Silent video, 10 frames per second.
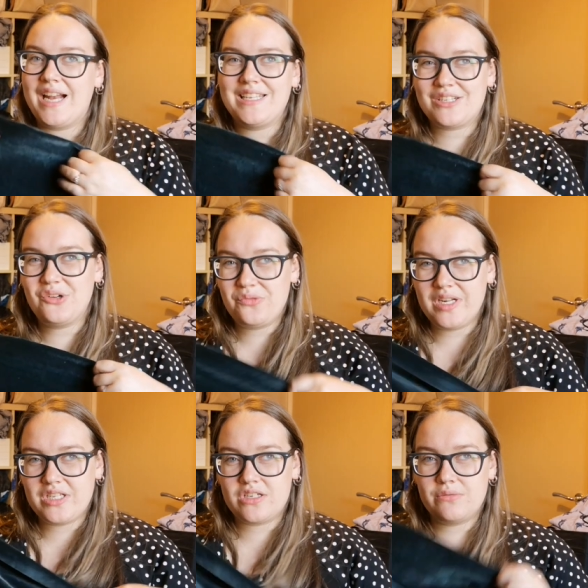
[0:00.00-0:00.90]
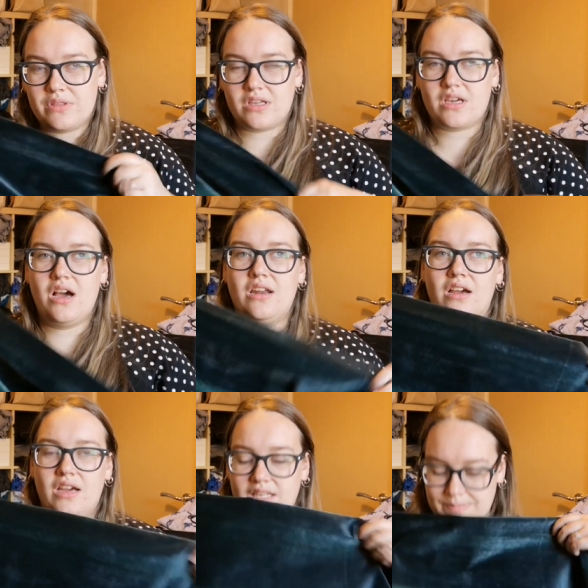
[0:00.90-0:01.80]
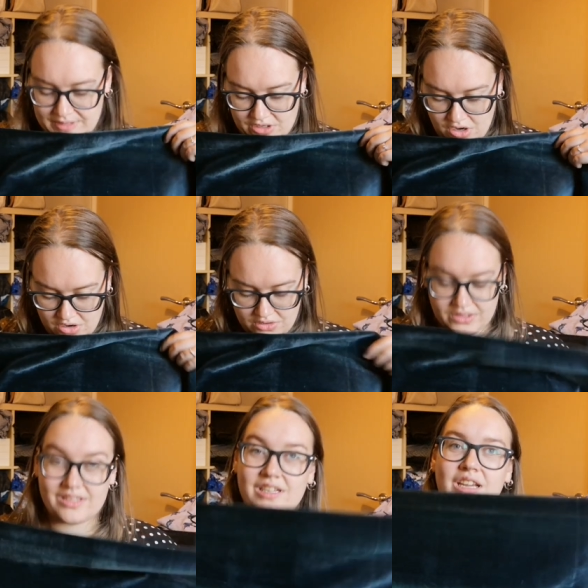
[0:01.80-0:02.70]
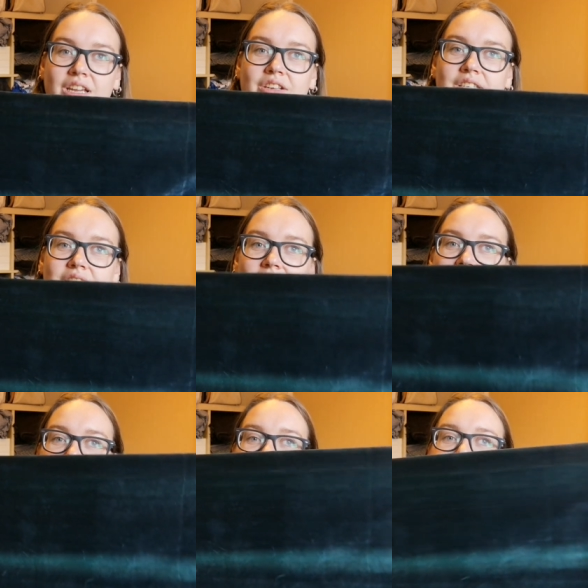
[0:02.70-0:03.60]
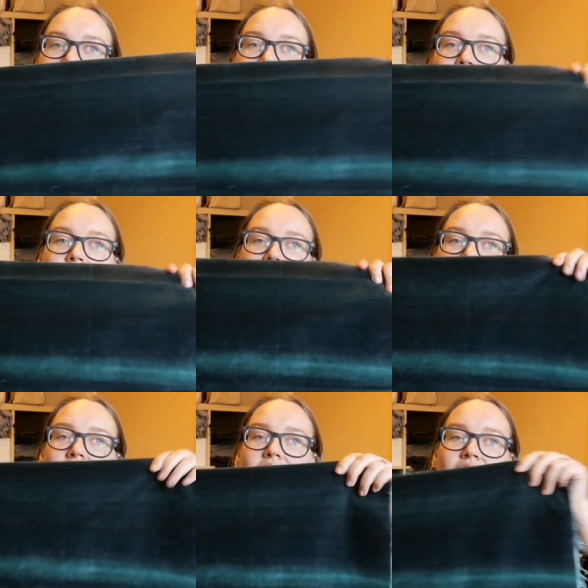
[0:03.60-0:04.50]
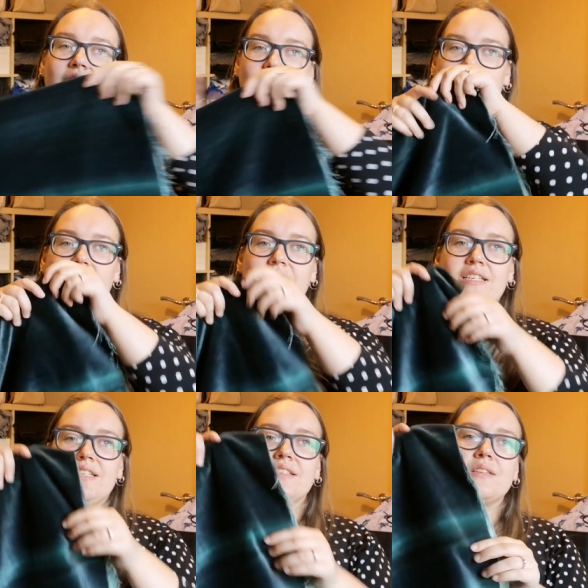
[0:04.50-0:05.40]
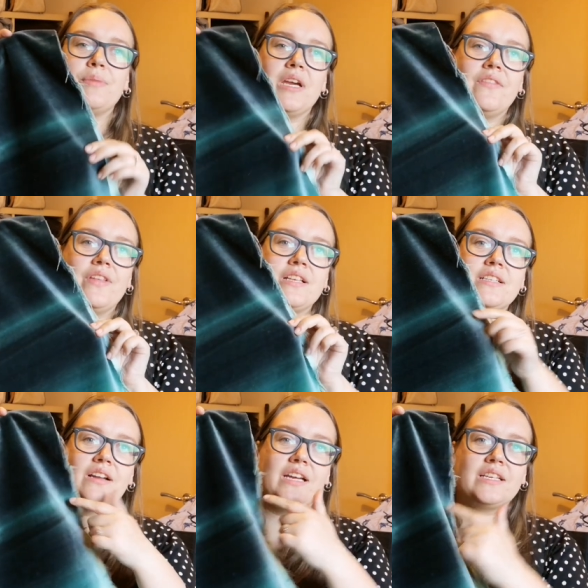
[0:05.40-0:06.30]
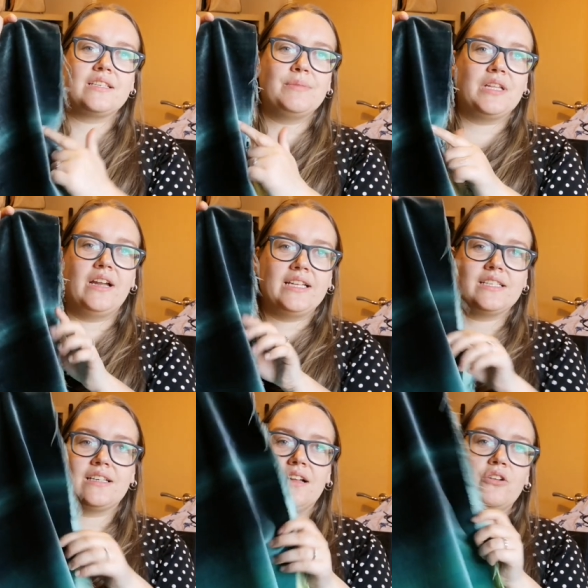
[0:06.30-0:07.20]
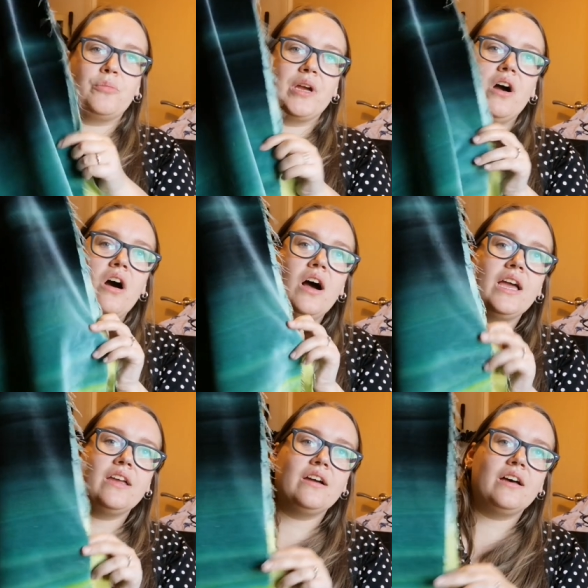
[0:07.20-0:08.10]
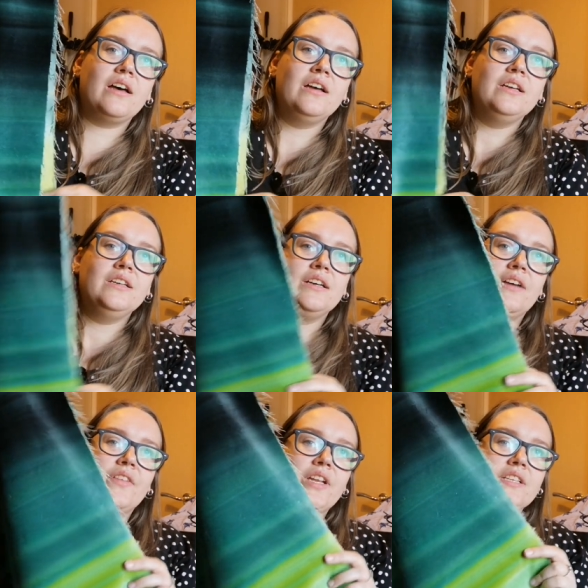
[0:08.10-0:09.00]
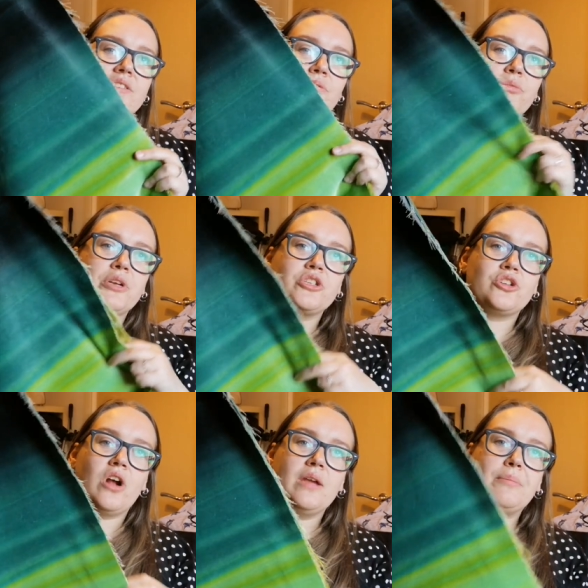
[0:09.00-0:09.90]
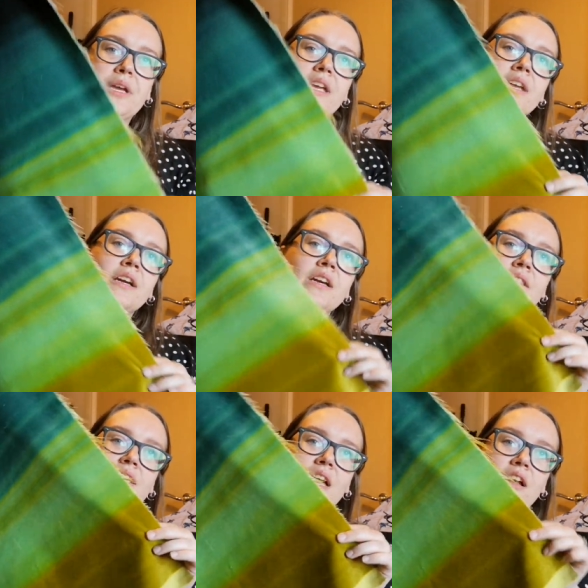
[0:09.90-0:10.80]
And it's not really to do with the colour, it's because you see here it sort of it gradients a bit, and there's like some of the lighter colour a bit higher, and then it's sort of a bit stripy. The